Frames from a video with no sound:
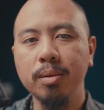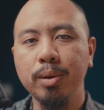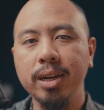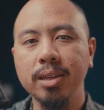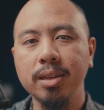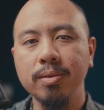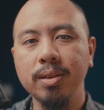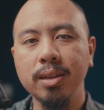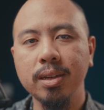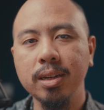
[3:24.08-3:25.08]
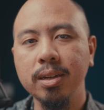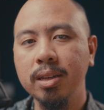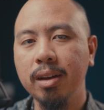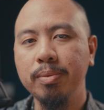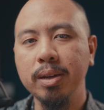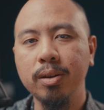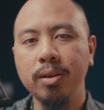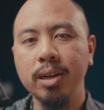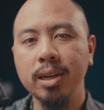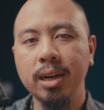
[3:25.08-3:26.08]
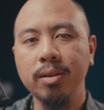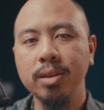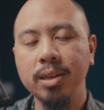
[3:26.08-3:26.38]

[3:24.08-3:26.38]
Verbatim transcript: the prices of these gears have been going down